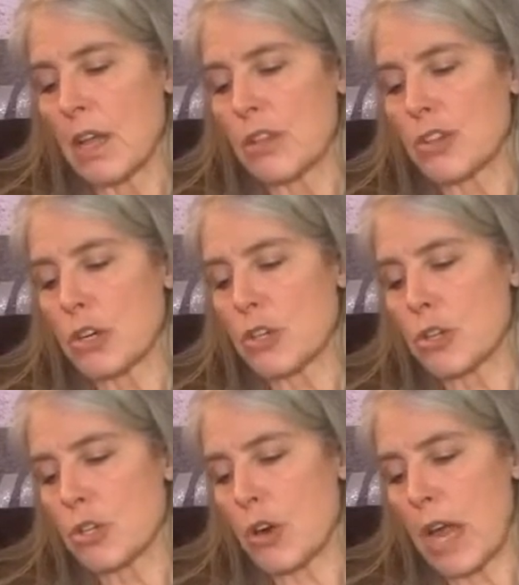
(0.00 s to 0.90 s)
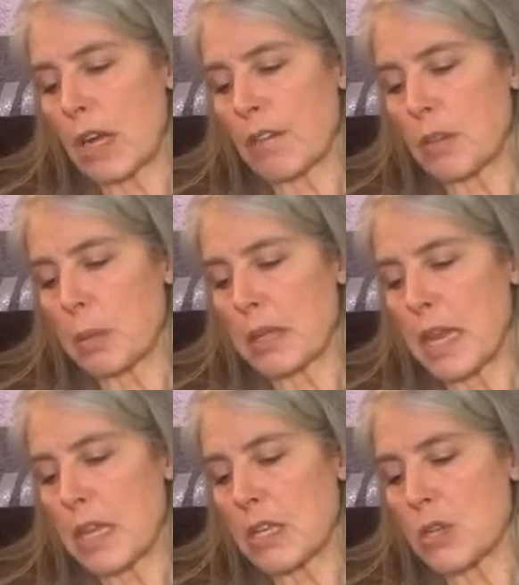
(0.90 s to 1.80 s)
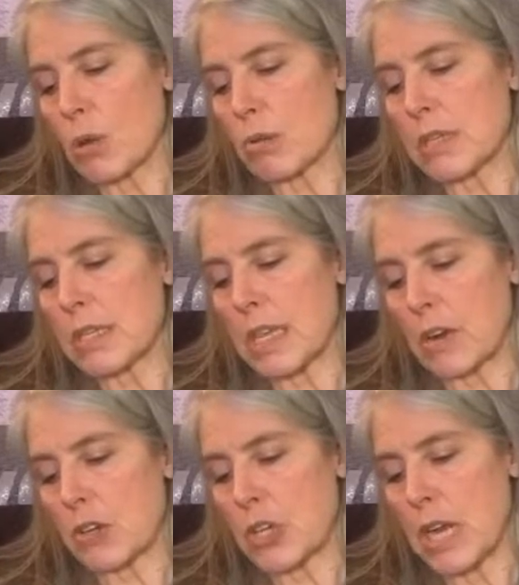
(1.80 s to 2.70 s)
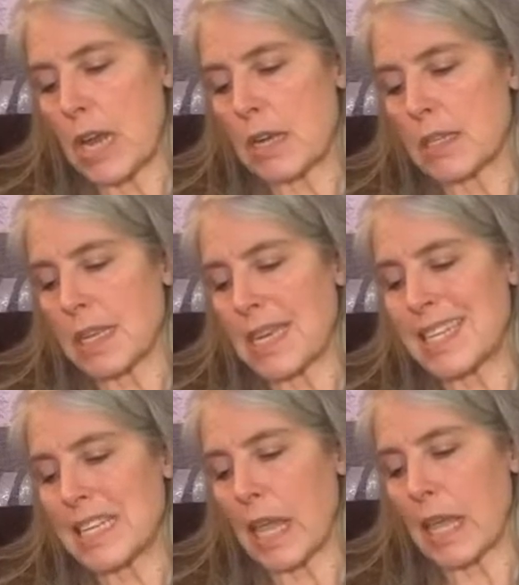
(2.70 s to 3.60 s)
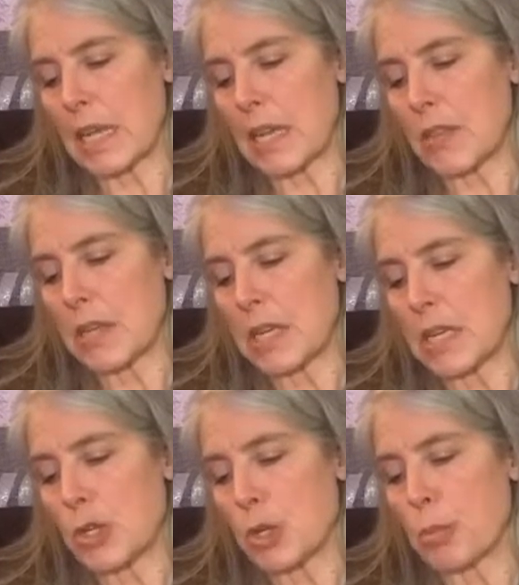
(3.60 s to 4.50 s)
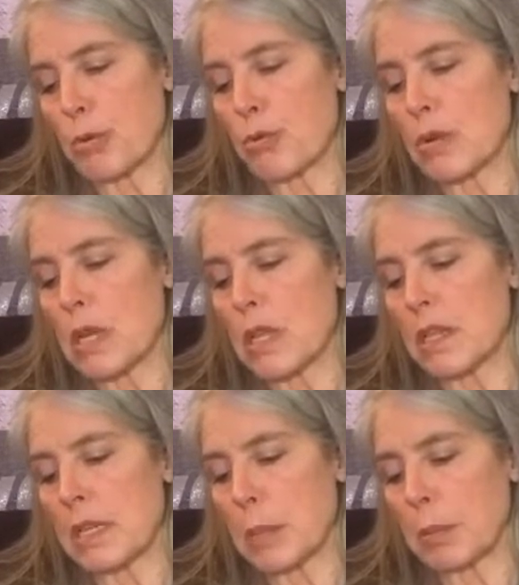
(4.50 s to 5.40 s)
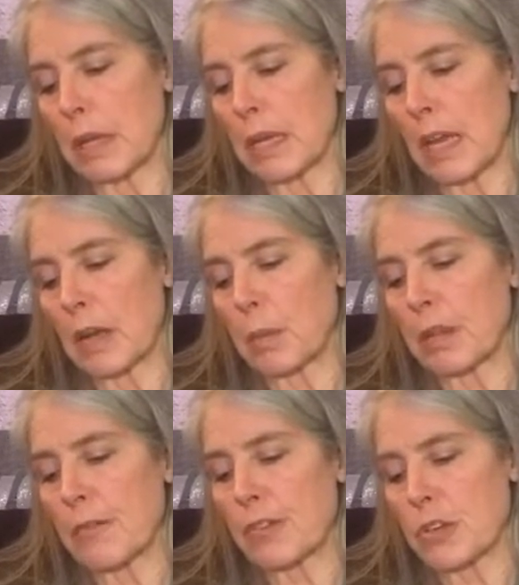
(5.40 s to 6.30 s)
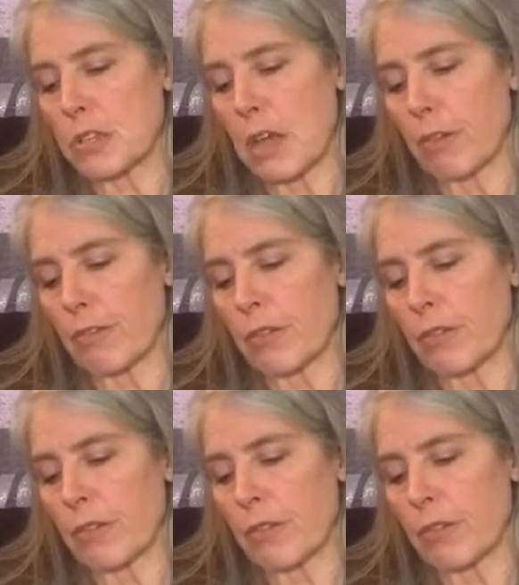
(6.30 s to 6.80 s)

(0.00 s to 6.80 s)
The chartreuse dragon of the Pleiades holds this energy and is indicating the need to breathe deeply and uplift yourself.